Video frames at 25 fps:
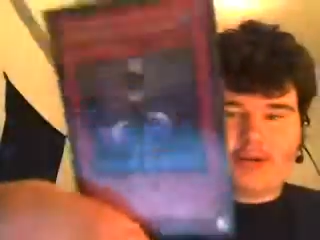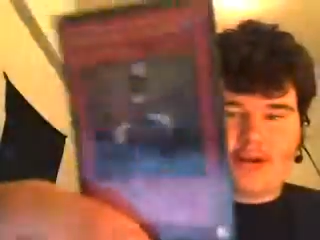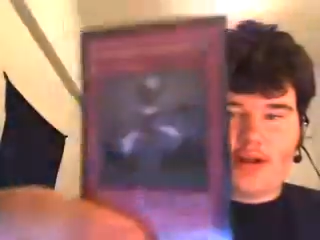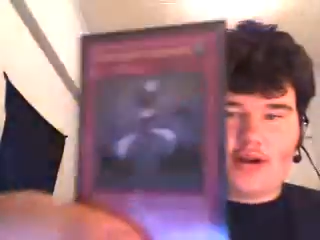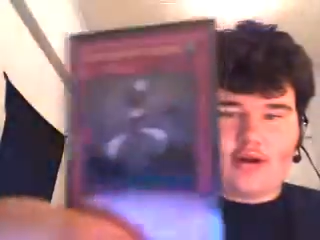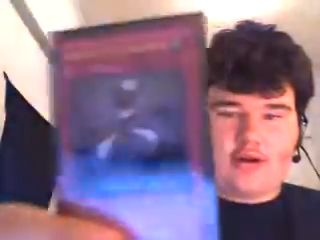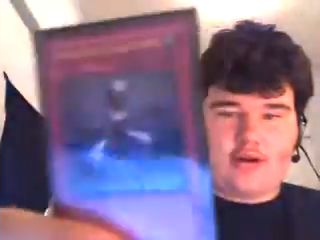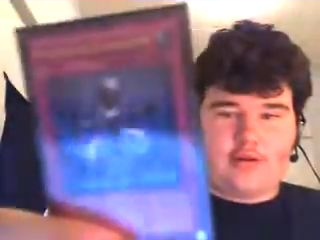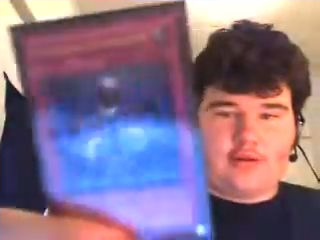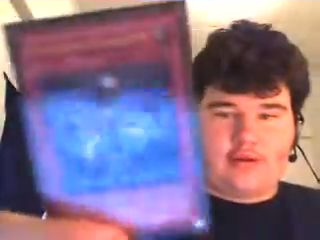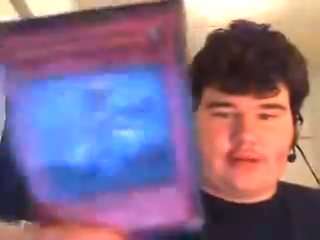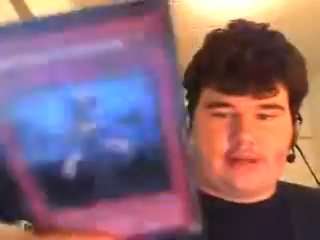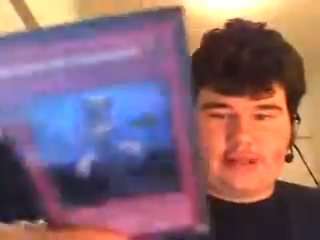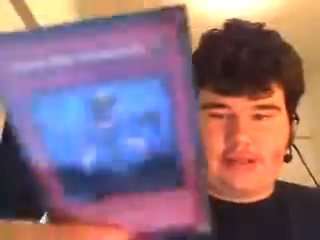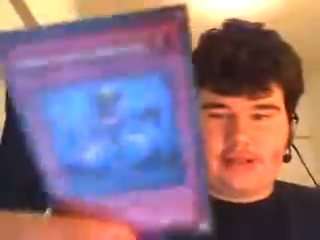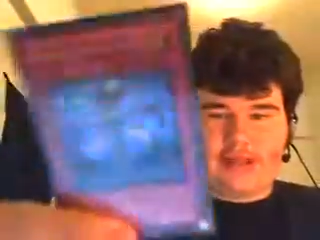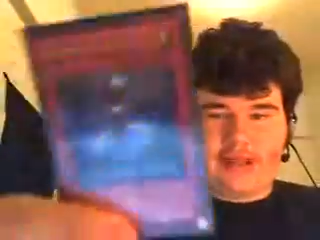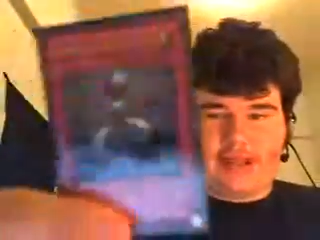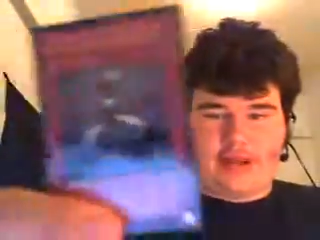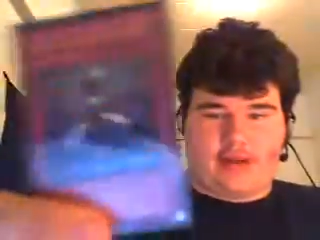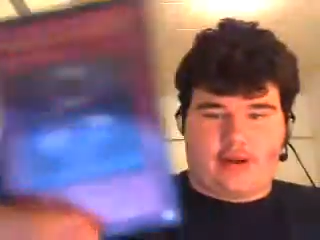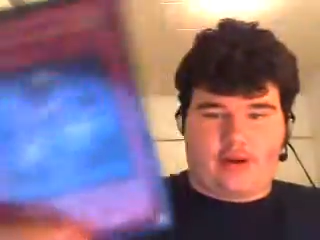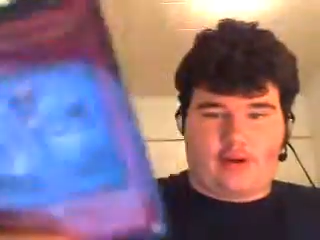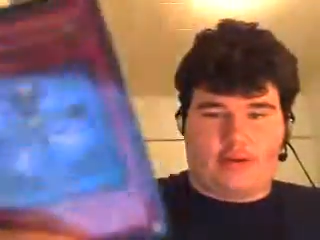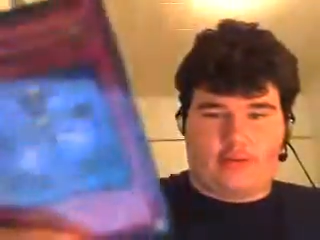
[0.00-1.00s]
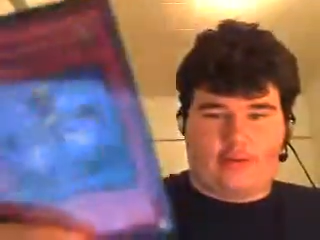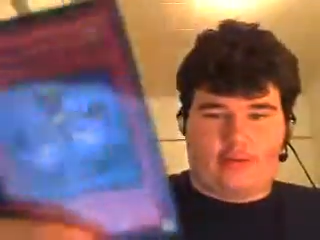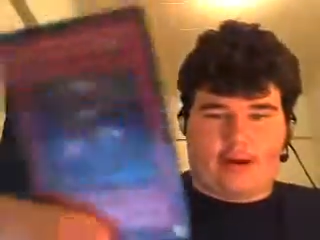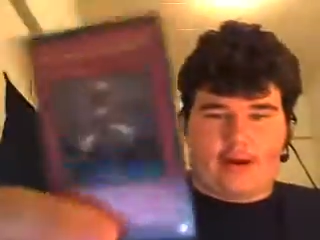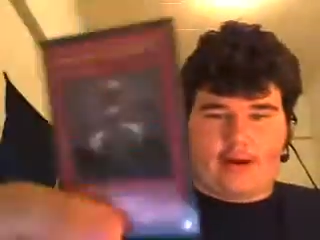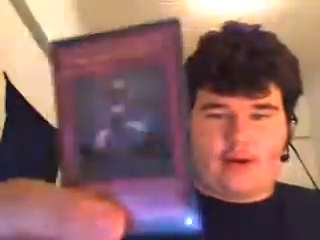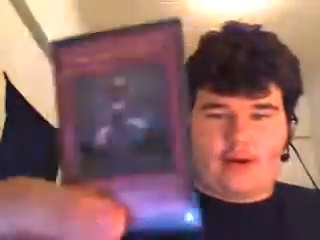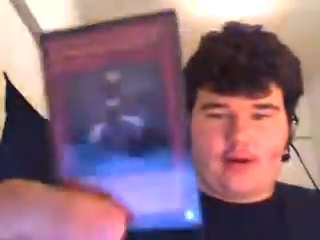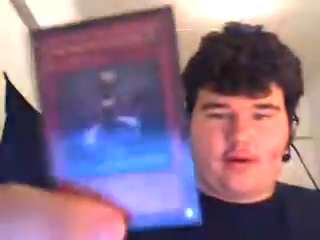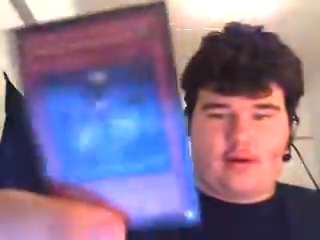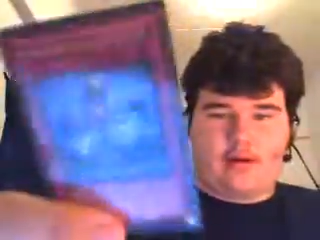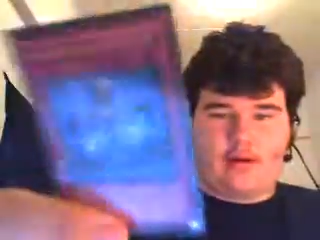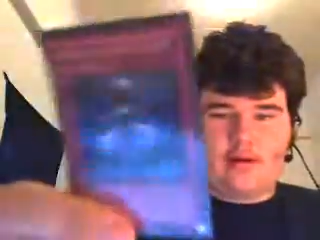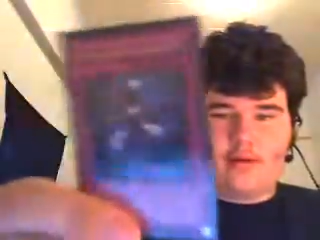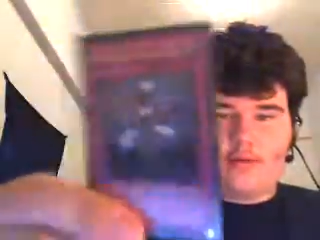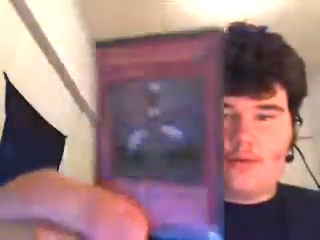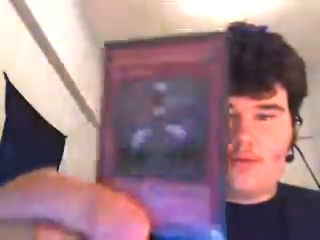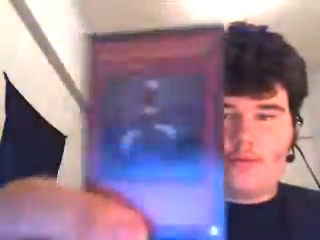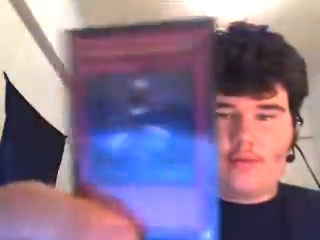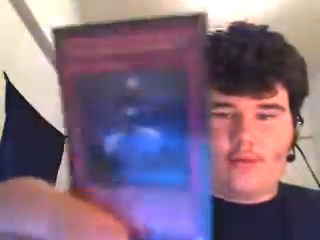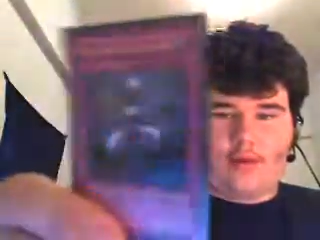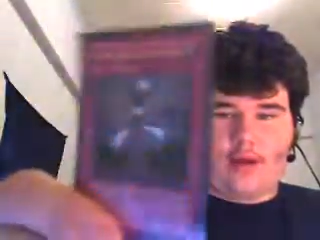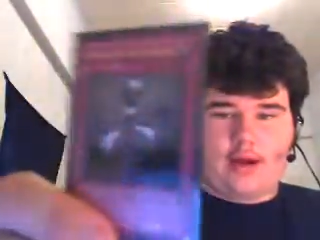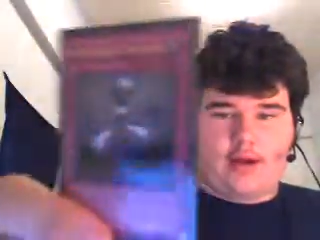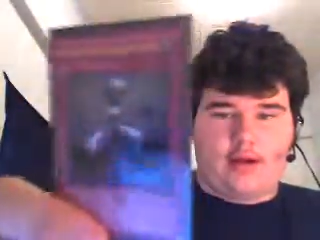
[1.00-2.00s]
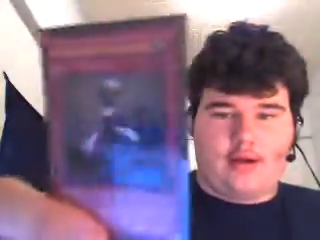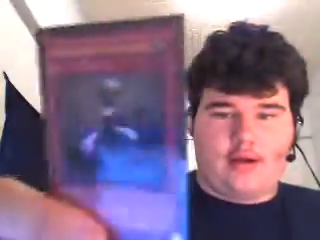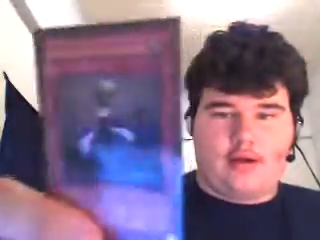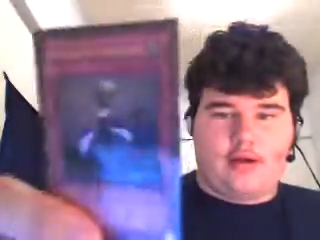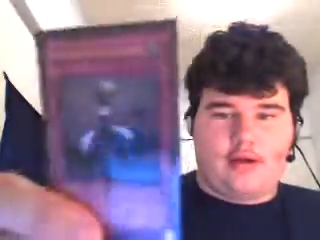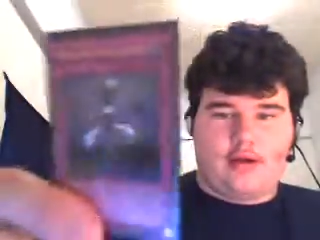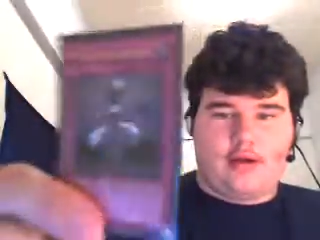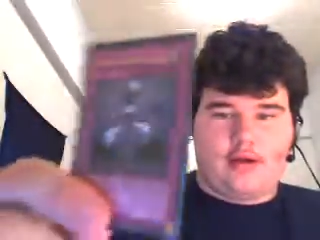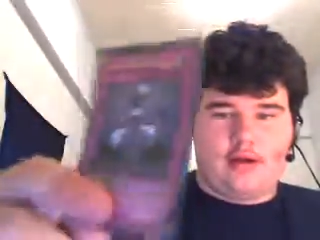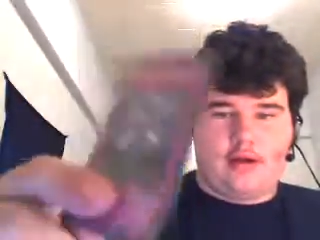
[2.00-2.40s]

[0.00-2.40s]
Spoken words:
Scarecrow, which is the gold rare one.